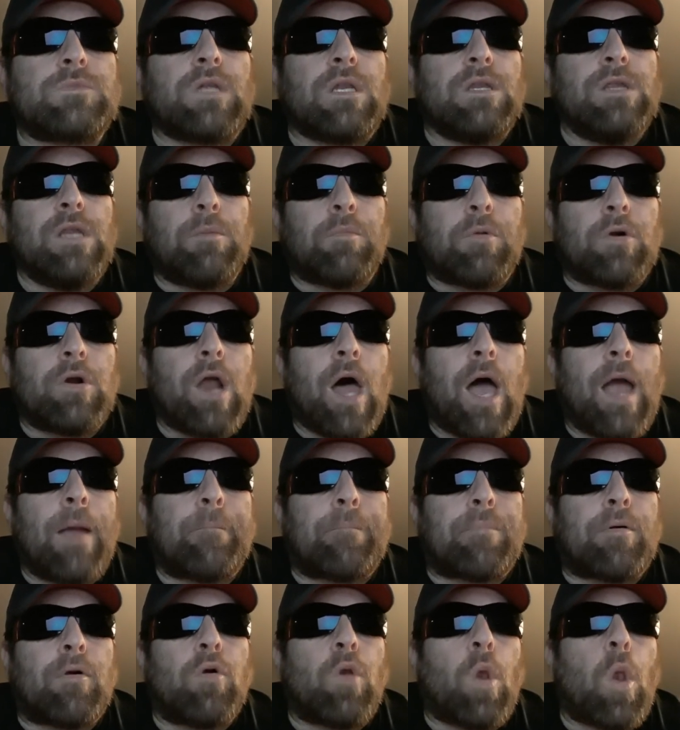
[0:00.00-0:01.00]
Number
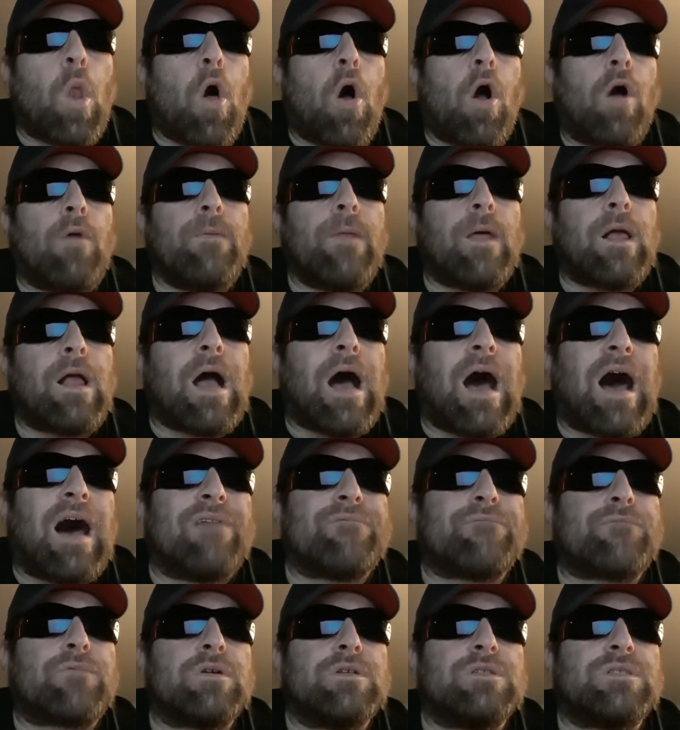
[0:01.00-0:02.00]
9, prolong the
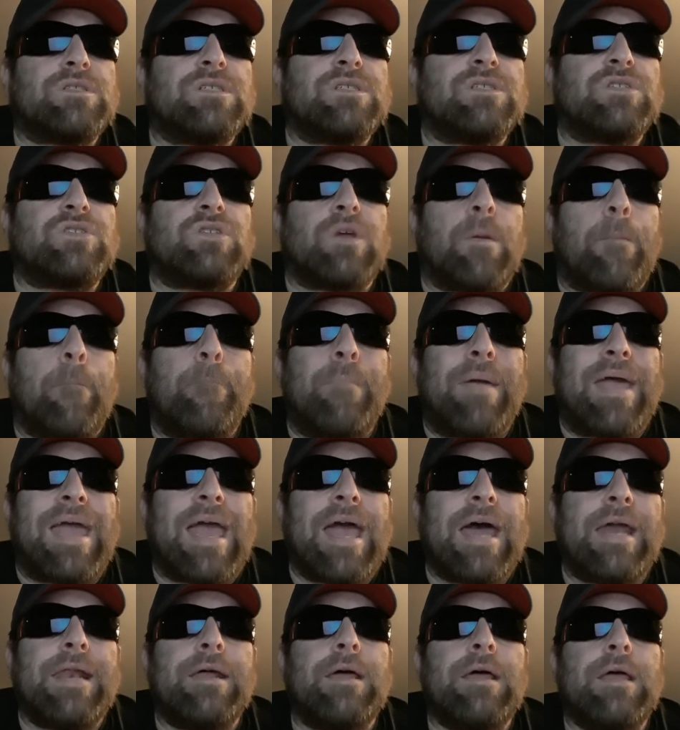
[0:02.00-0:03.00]
conferences to
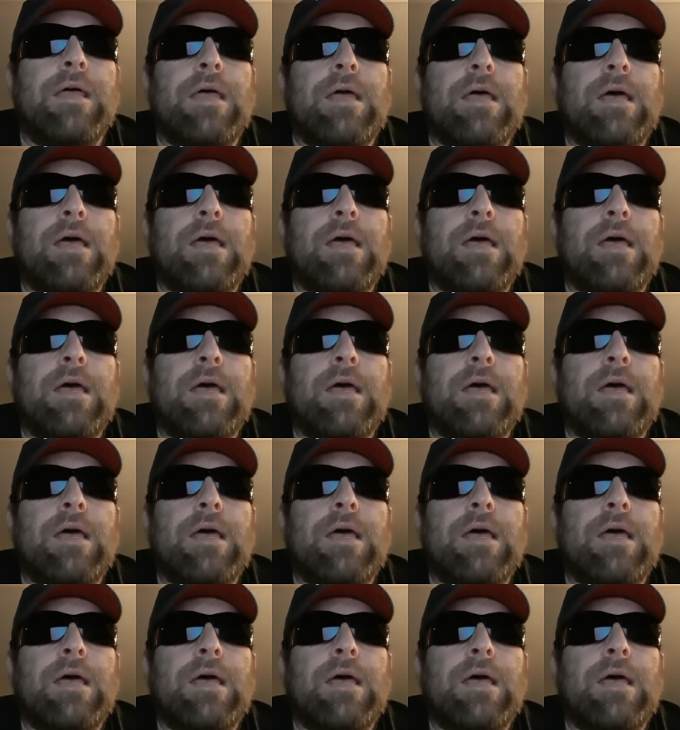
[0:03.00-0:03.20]
ban